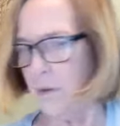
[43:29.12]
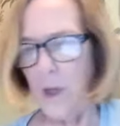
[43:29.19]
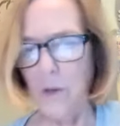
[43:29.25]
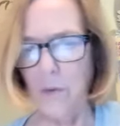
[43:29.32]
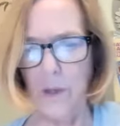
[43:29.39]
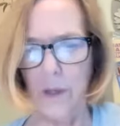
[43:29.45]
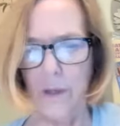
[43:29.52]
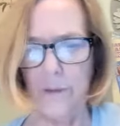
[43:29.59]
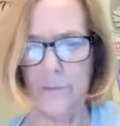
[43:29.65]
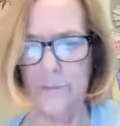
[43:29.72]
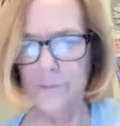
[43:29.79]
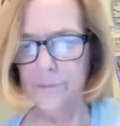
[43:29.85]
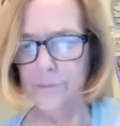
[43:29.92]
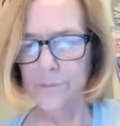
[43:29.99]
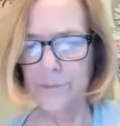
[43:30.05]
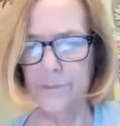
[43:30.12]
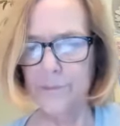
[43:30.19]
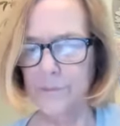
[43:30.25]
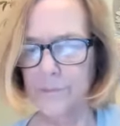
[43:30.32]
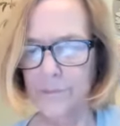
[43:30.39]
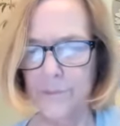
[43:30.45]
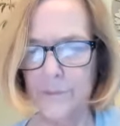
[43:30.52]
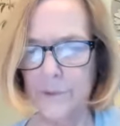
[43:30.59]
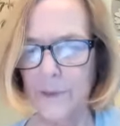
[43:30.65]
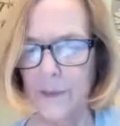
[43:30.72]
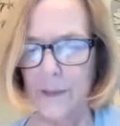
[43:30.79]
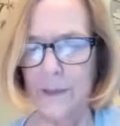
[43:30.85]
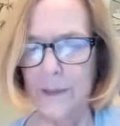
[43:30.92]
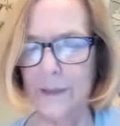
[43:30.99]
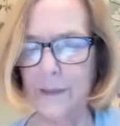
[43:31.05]
Okay.
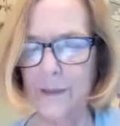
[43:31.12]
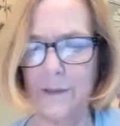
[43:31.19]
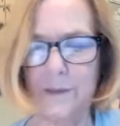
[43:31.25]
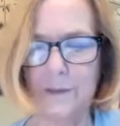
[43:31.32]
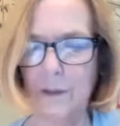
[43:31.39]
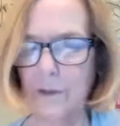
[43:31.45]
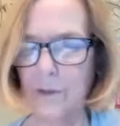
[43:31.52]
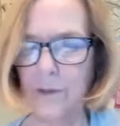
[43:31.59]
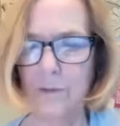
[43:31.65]
He is so